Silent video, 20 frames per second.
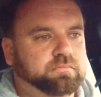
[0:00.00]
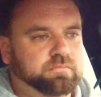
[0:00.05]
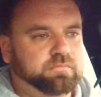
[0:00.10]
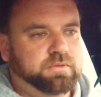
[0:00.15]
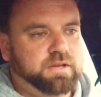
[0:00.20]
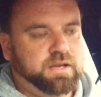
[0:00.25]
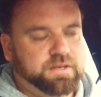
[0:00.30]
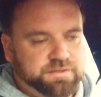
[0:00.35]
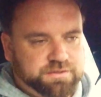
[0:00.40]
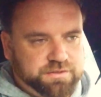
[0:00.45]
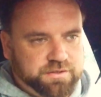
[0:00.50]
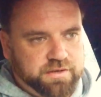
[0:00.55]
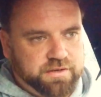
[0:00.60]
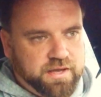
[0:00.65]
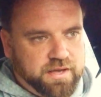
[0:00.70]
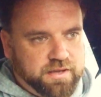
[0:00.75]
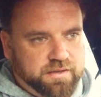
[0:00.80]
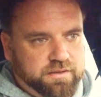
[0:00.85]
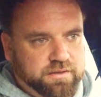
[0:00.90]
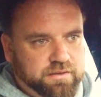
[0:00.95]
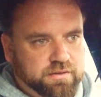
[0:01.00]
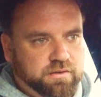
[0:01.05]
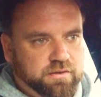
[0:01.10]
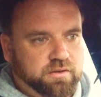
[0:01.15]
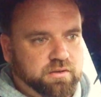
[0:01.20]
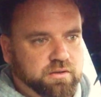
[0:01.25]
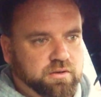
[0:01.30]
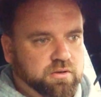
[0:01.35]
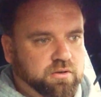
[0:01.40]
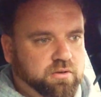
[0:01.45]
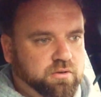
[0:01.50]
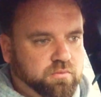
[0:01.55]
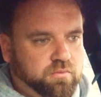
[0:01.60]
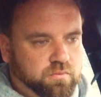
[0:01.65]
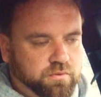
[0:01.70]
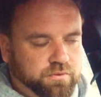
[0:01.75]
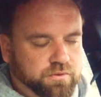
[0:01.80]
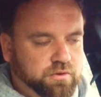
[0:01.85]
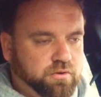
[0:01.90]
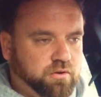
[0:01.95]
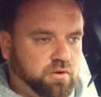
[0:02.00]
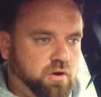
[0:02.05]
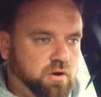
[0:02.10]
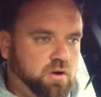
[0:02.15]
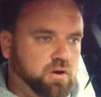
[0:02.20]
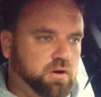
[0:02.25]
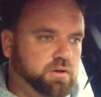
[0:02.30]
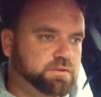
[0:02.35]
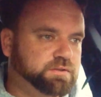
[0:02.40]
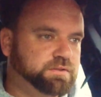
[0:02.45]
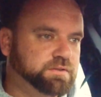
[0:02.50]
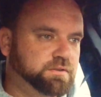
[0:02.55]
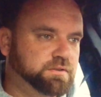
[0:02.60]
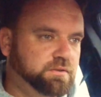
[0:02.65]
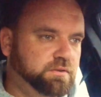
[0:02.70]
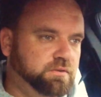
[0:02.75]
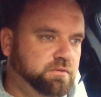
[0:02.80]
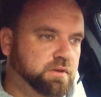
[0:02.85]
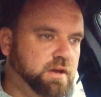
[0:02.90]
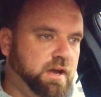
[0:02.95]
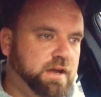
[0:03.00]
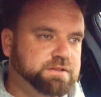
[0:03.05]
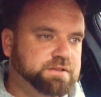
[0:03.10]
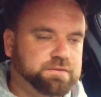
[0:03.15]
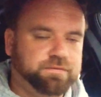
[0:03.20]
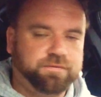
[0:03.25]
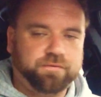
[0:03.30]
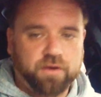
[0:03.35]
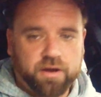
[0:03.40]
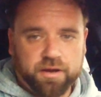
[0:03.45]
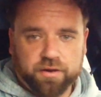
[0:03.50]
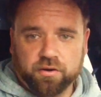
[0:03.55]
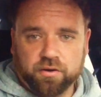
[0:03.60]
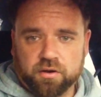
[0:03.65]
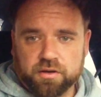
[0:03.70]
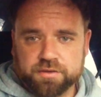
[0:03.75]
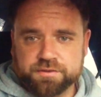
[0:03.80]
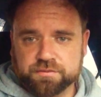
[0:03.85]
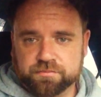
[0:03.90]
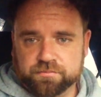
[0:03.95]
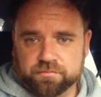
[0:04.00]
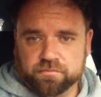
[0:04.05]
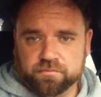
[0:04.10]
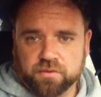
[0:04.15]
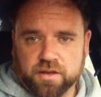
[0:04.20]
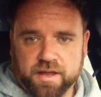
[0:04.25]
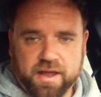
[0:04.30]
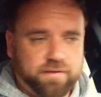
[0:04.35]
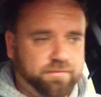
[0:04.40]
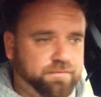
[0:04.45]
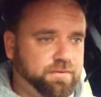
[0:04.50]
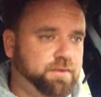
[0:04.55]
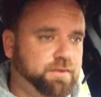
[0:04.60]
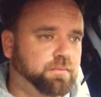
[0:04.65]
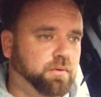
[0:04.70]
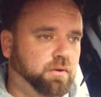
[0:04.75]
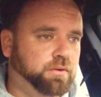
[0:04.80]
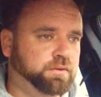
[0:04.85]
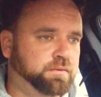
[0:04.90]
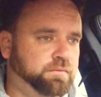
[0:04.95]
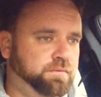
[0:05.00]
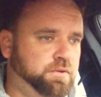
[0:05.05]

yesterday with your cars. You guys are friggin' awesome. Every one of